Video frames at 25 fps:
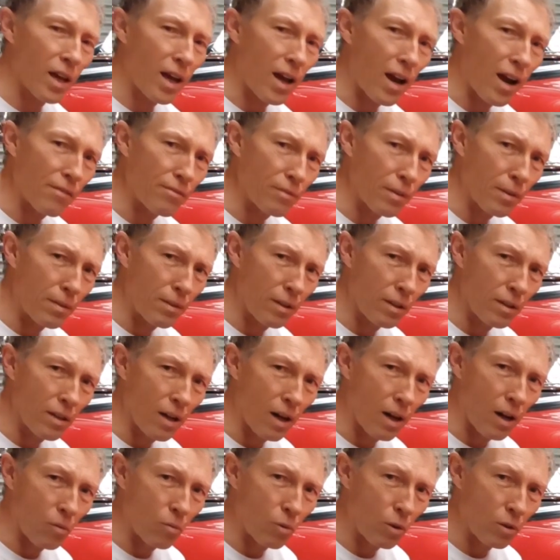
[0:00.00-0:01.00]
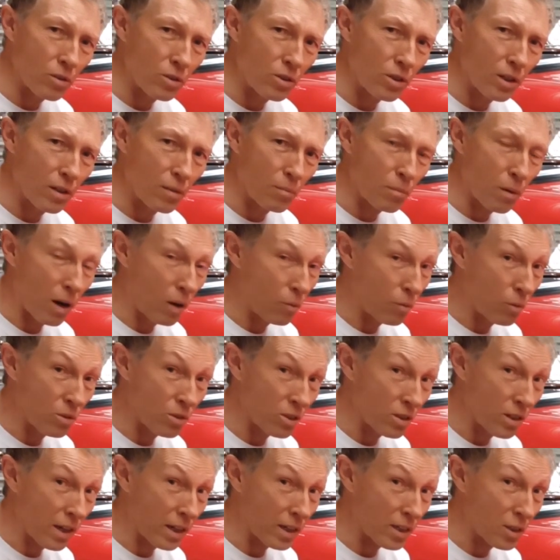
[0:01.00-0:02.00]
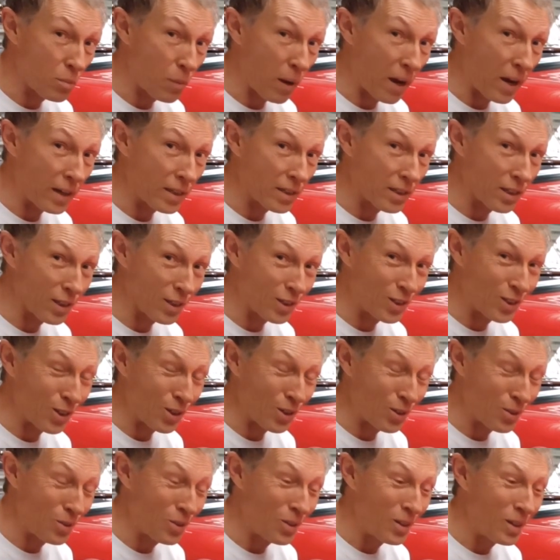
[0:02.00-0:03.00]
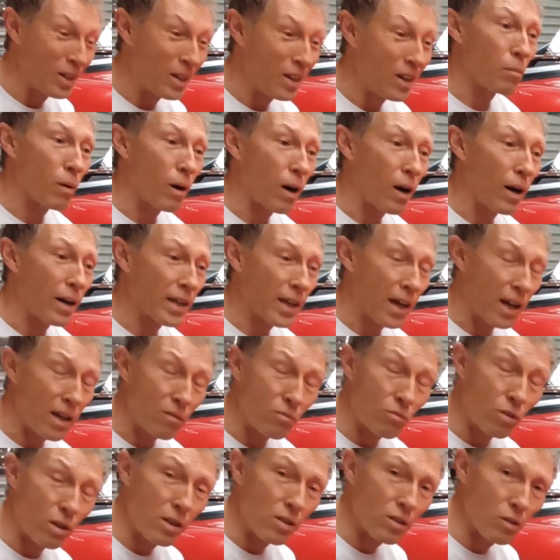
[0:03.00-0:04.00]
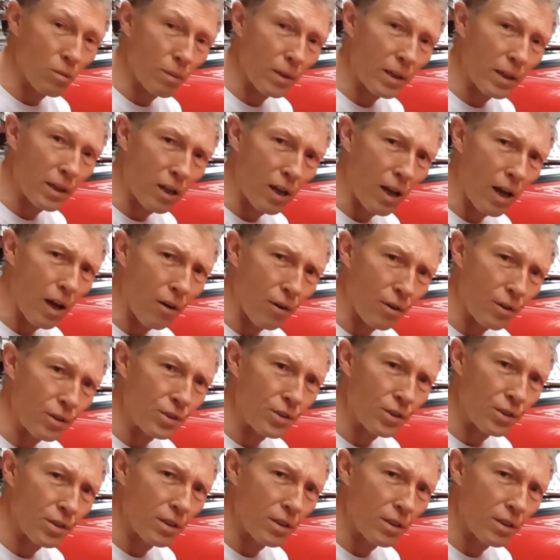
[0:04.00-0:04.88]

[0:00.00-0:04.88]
everything that I wanted, but I wasn't expecting to. I came reasonably close.